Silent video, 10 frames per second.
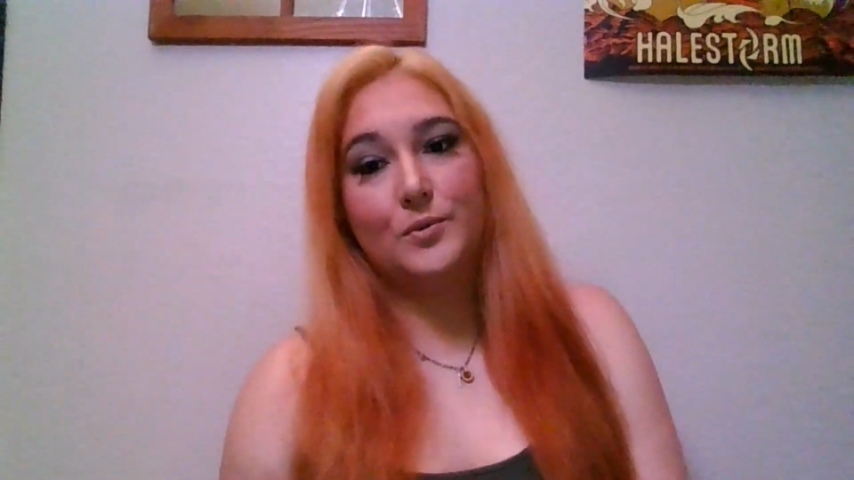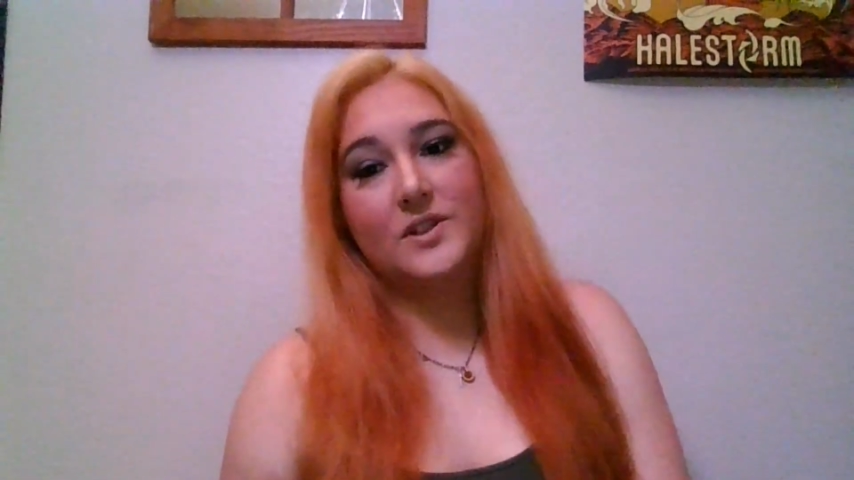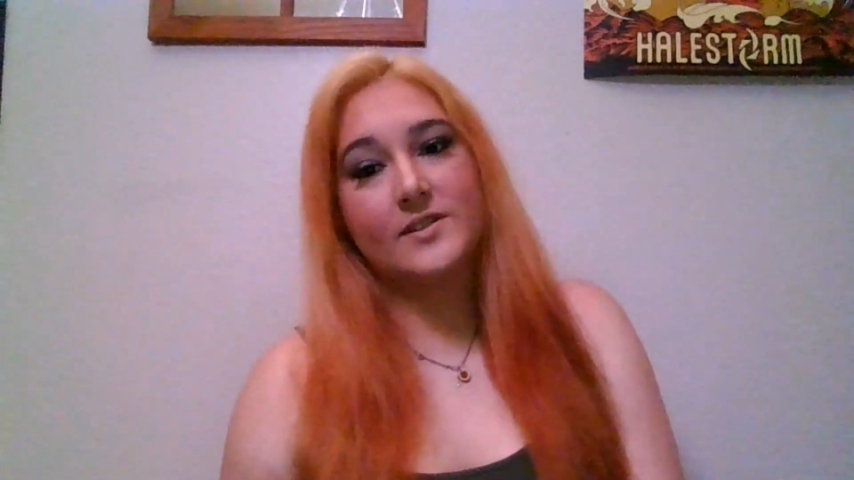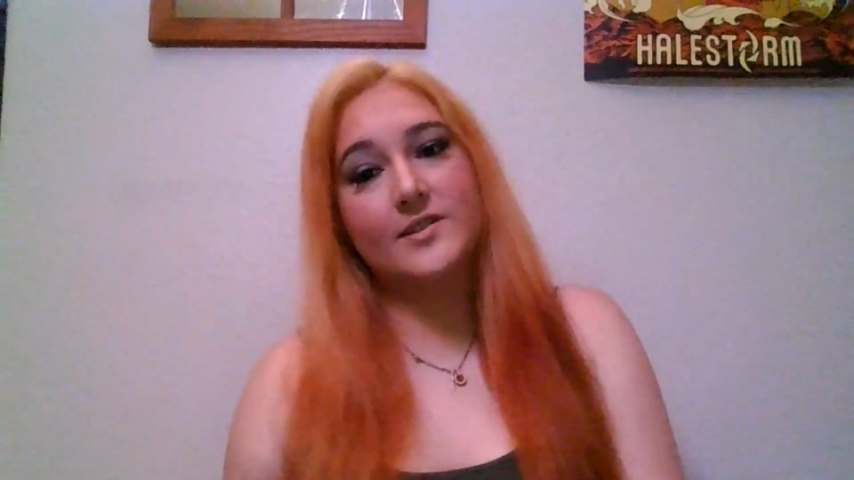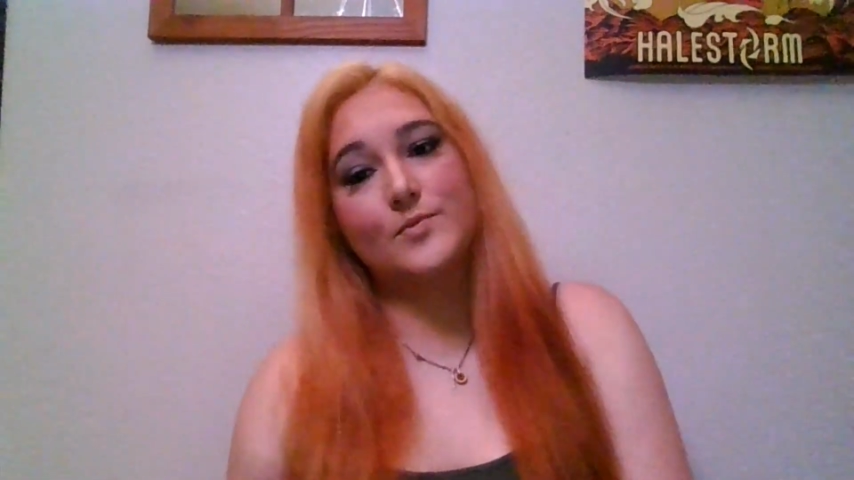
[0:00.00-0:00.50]

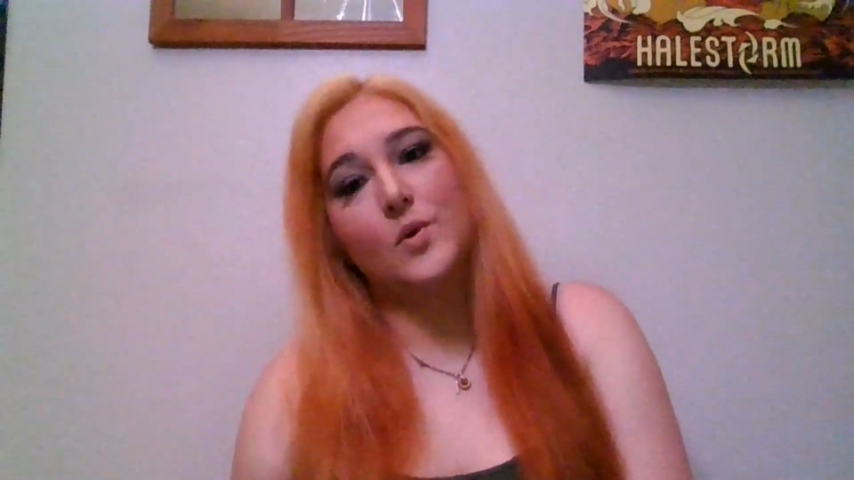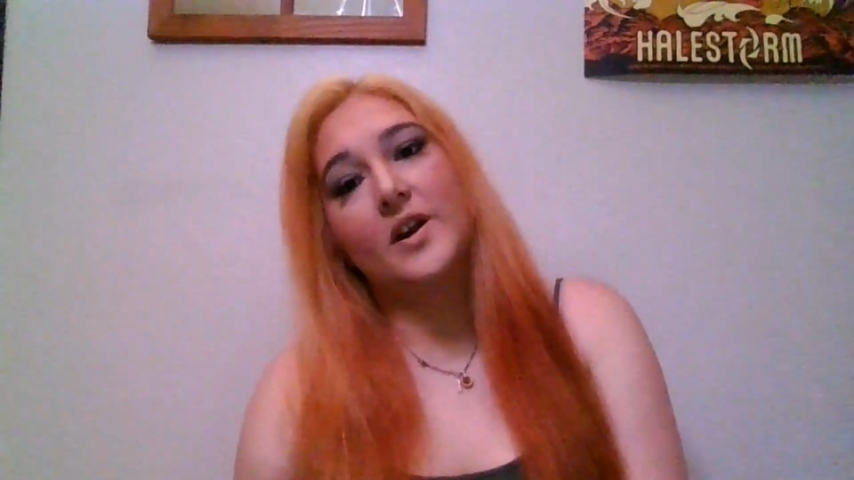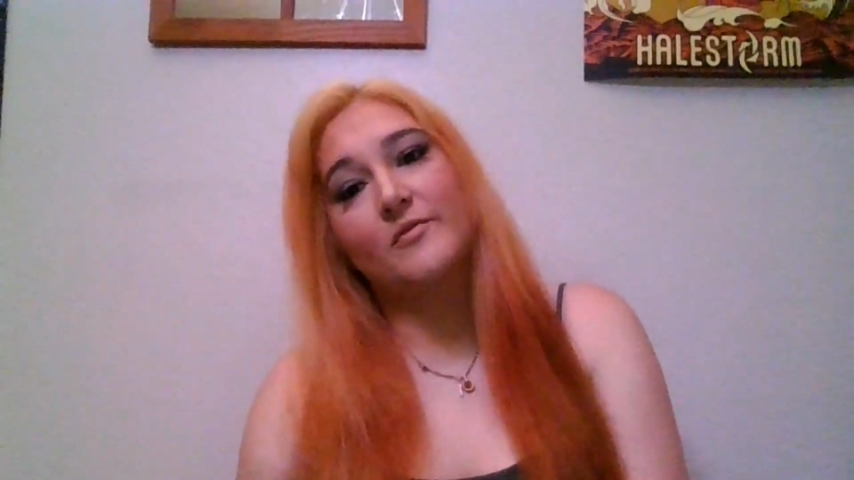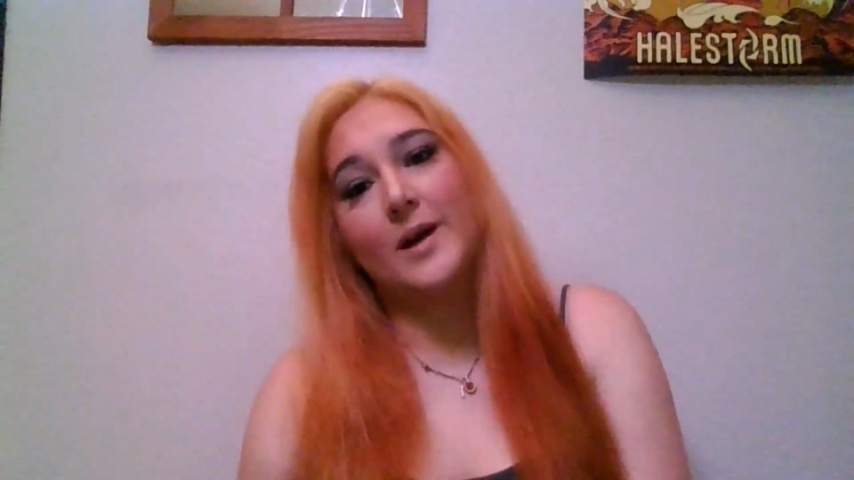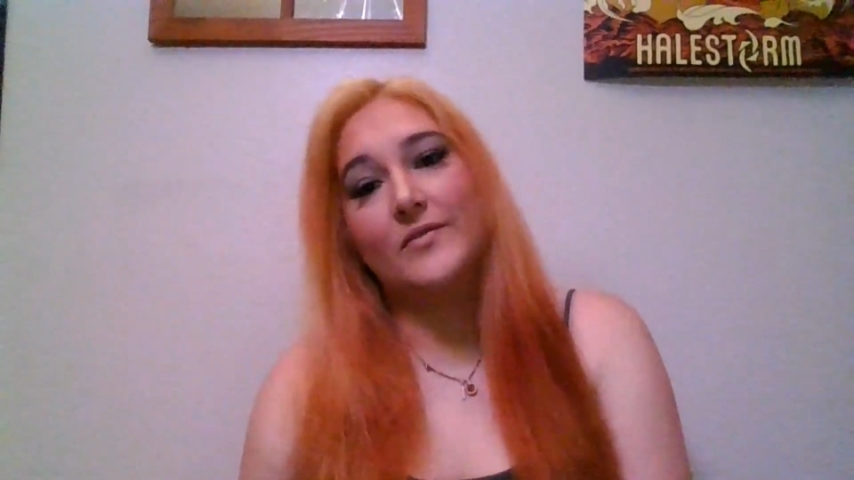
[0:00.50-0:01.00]
This is one
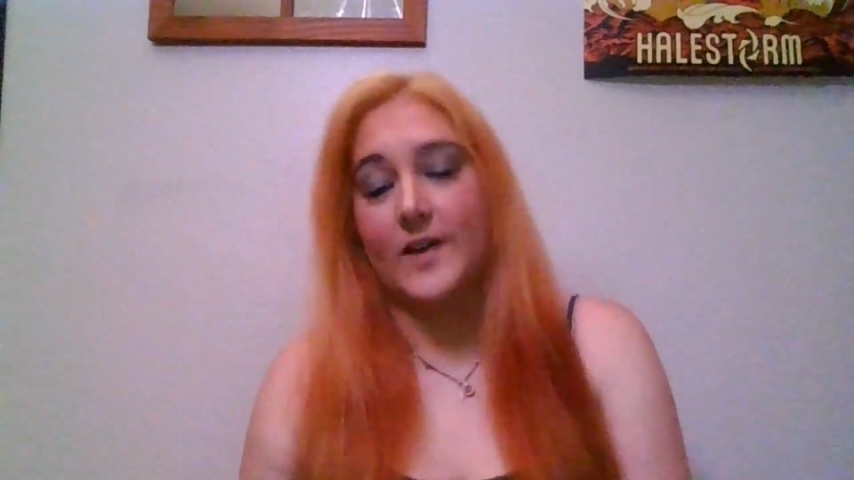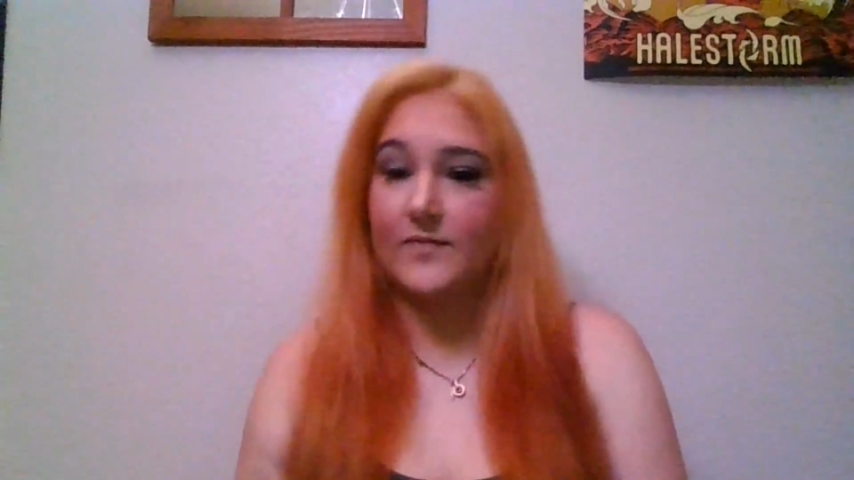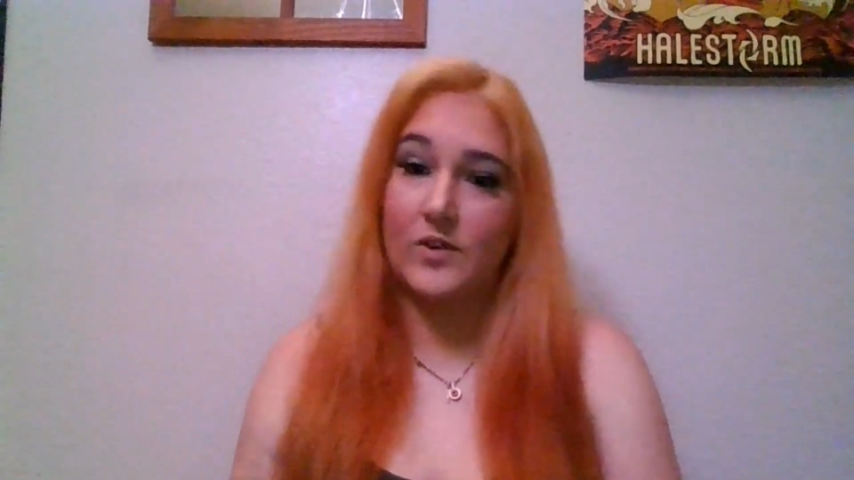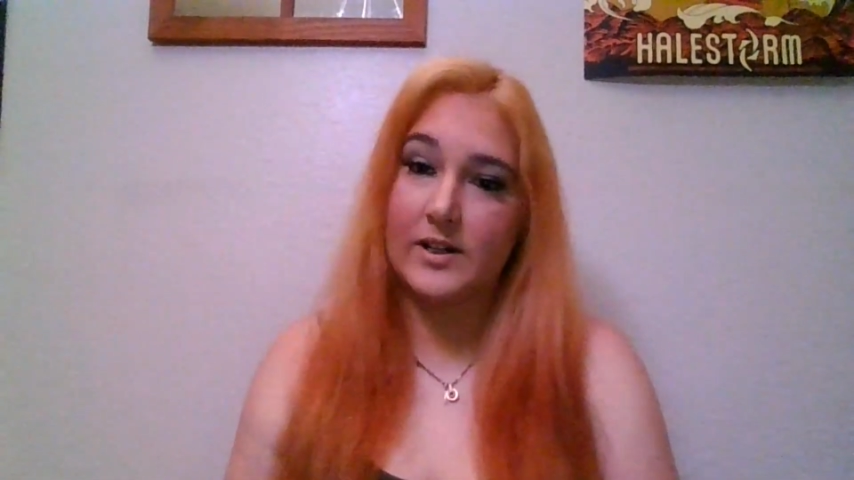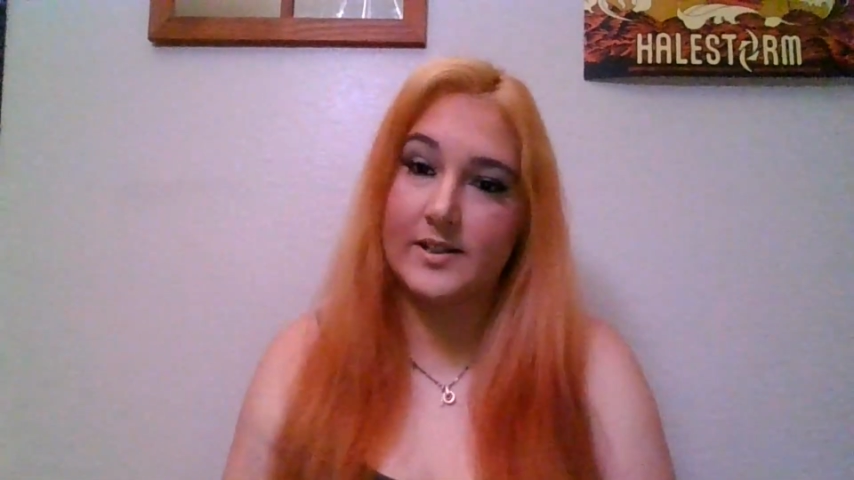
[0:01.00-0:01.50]
of my
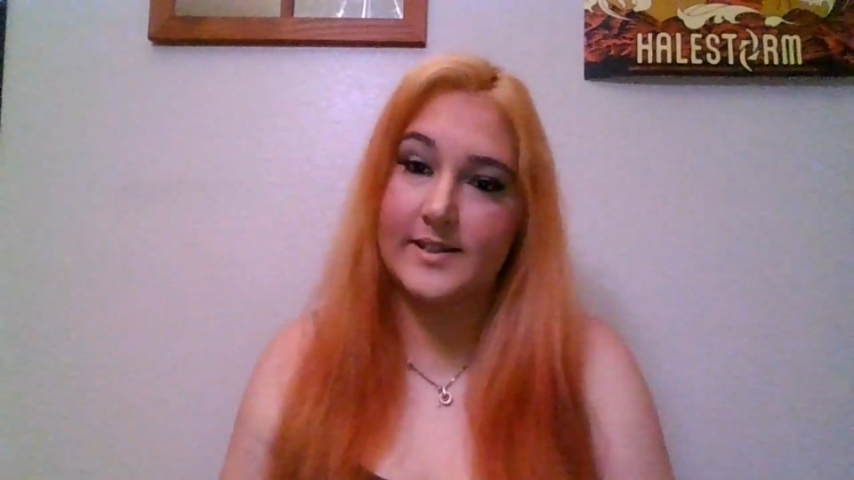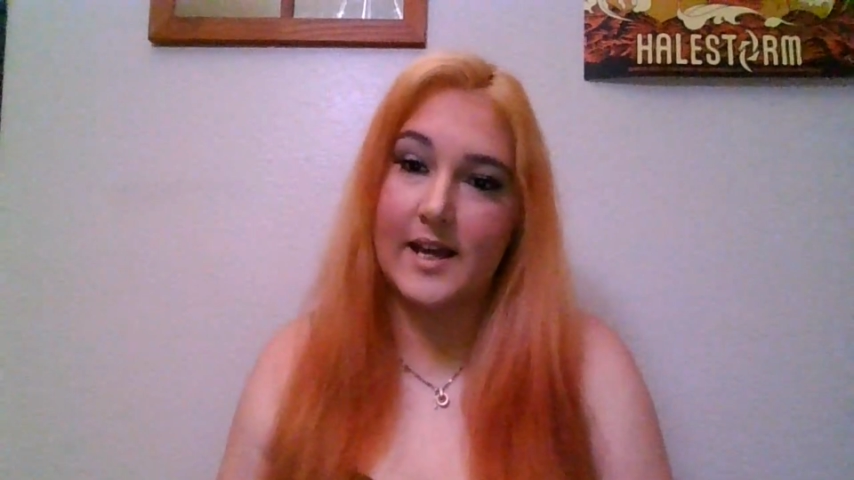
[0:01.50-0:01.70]
favorites,